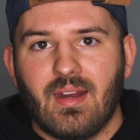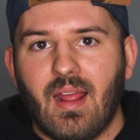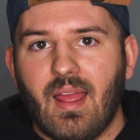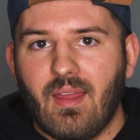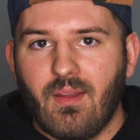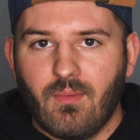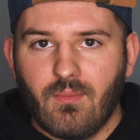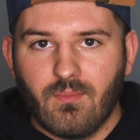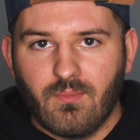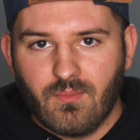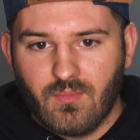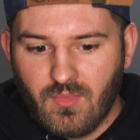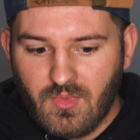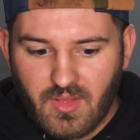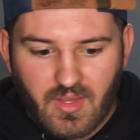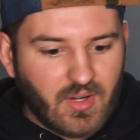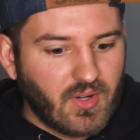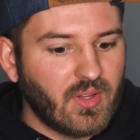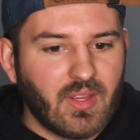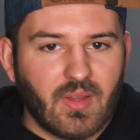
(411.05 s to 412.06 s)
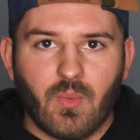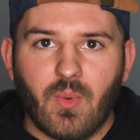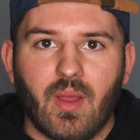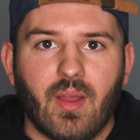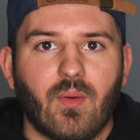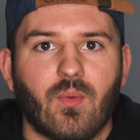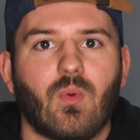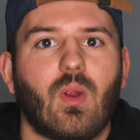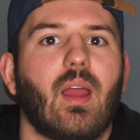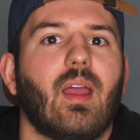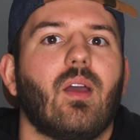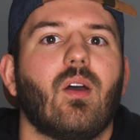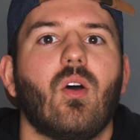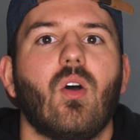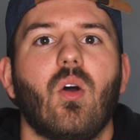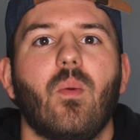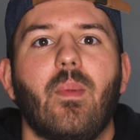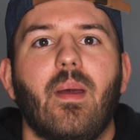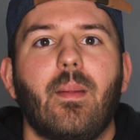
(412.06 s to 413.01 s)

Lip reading: I literally went right home